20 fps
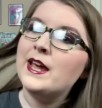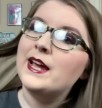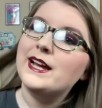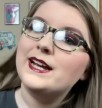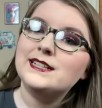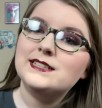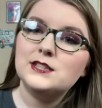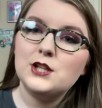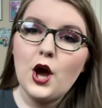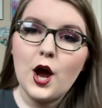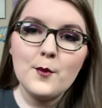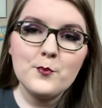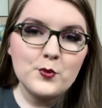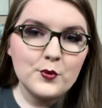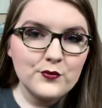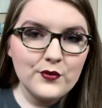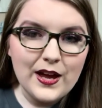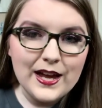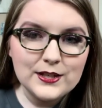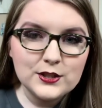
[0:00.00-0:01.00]
It's not
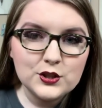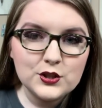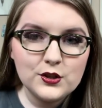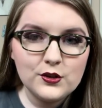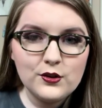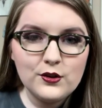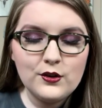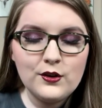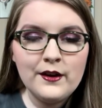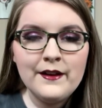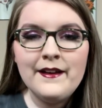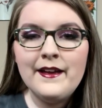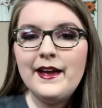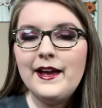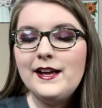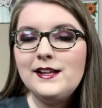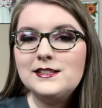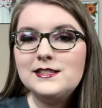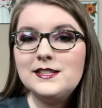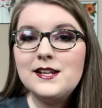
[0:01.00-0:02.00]
professional,
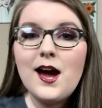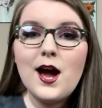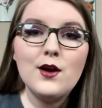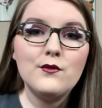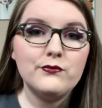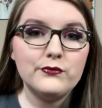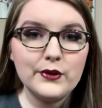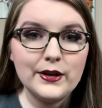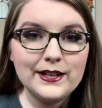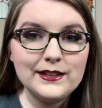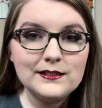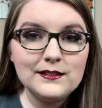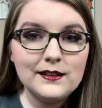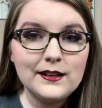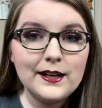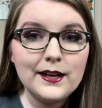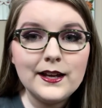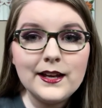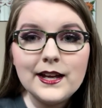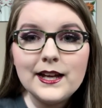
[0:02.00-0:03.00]
it's not
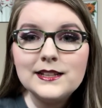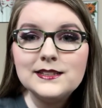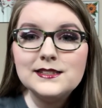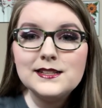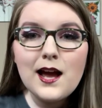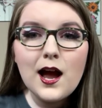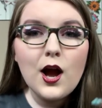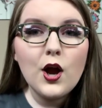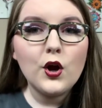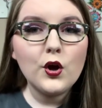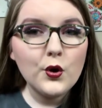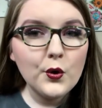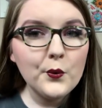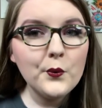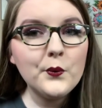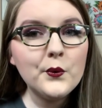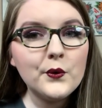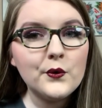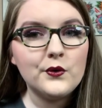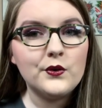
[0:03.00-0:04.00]
friendly, it's not
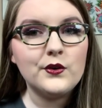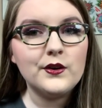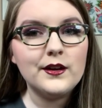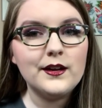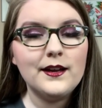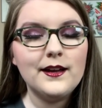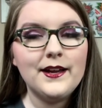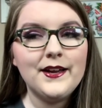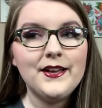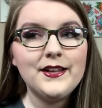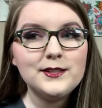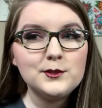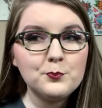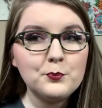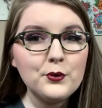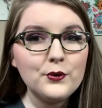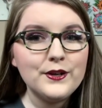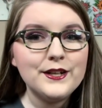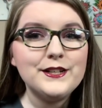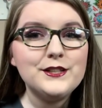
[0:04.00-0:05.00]
cool. It's
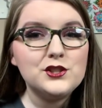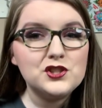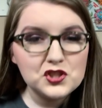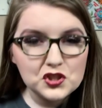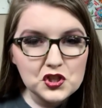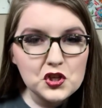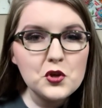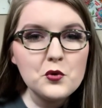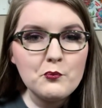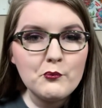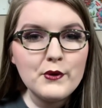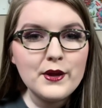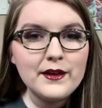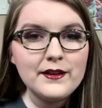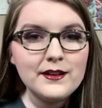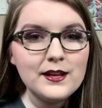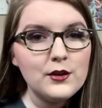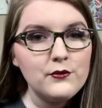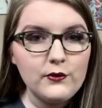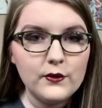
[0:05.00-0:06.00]
pretty stupid,
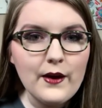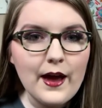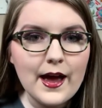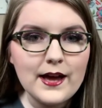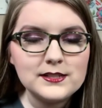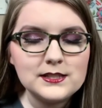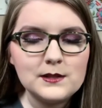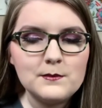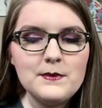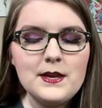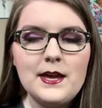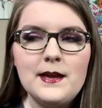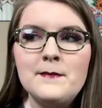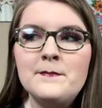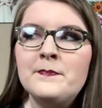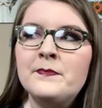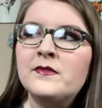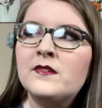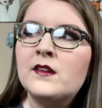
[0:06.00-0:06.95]
if you ask me.